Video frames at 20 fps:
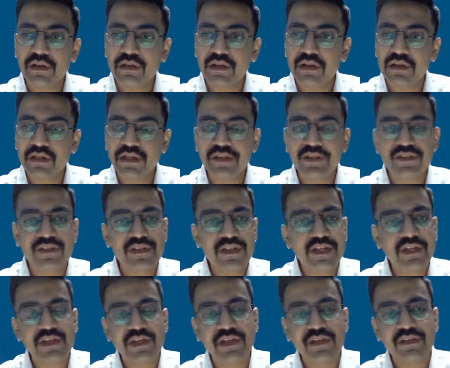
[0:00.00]
let us
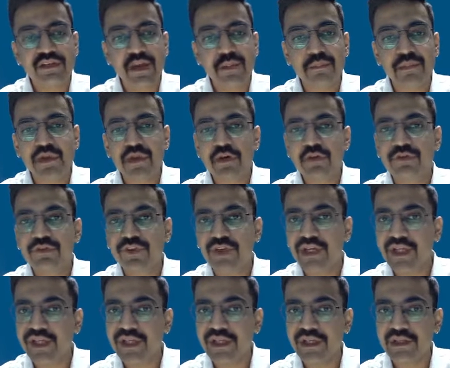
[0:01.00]
take an example of
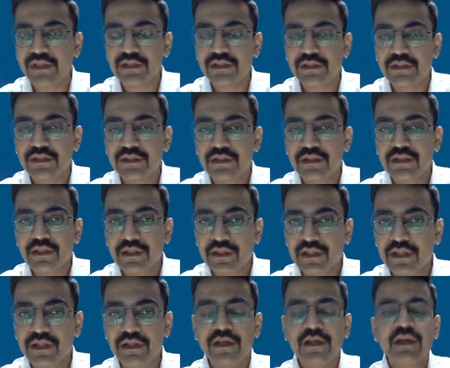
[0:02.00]
tea,
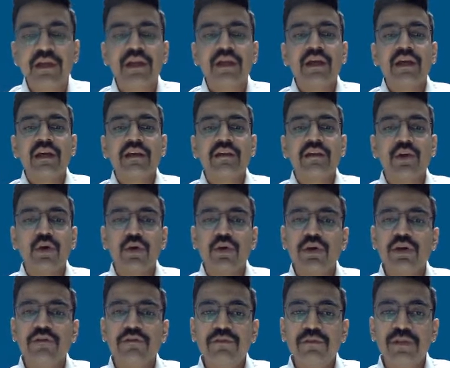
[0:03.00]
right? Now
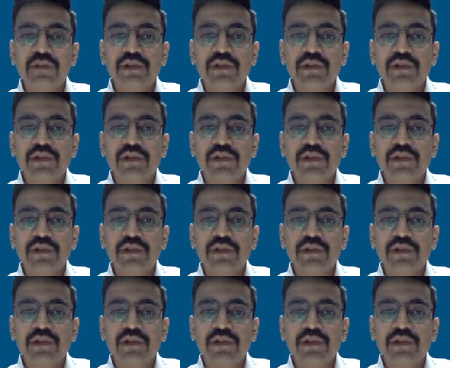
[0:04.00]
if